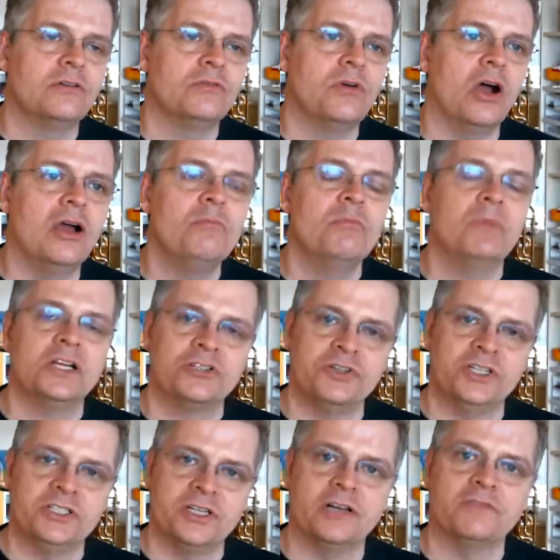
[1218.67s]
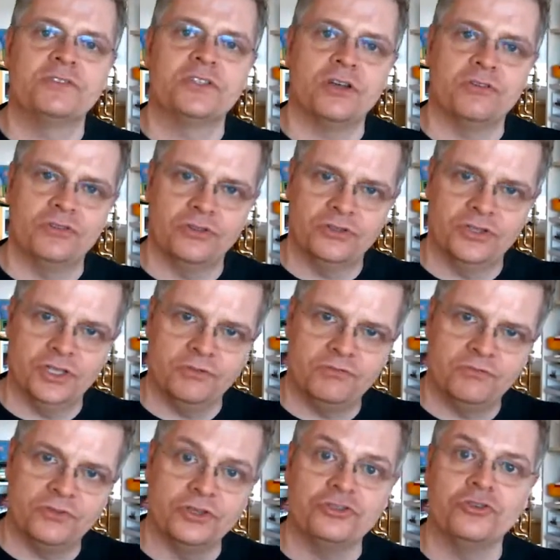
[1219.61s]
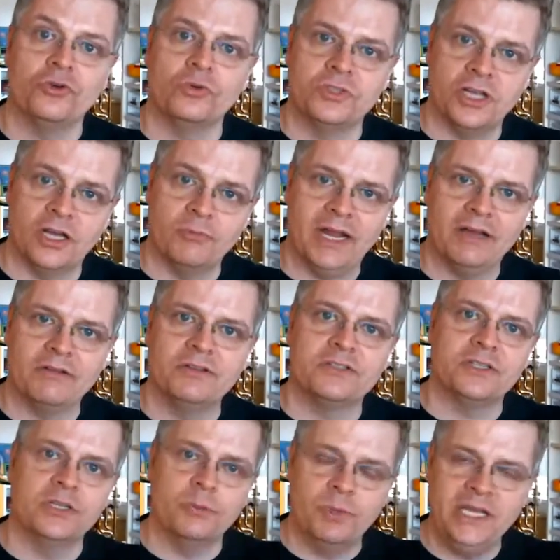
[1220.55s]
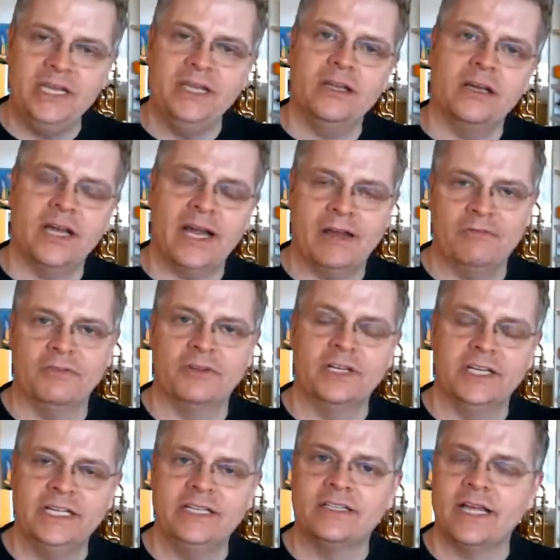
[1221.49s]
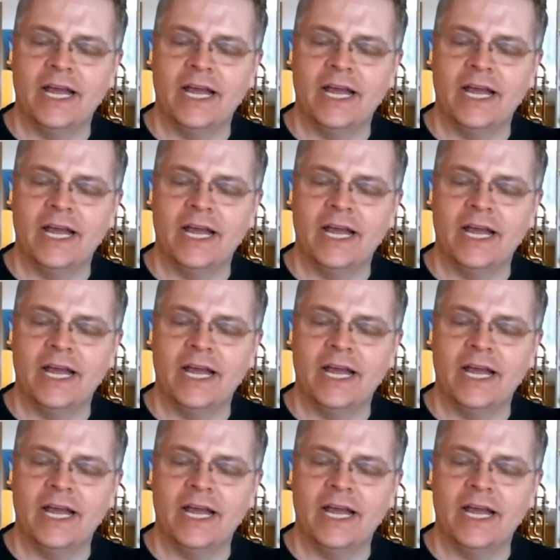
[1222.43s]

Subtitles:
I'm mastering stuff so that the short-term loudness and the peak have at least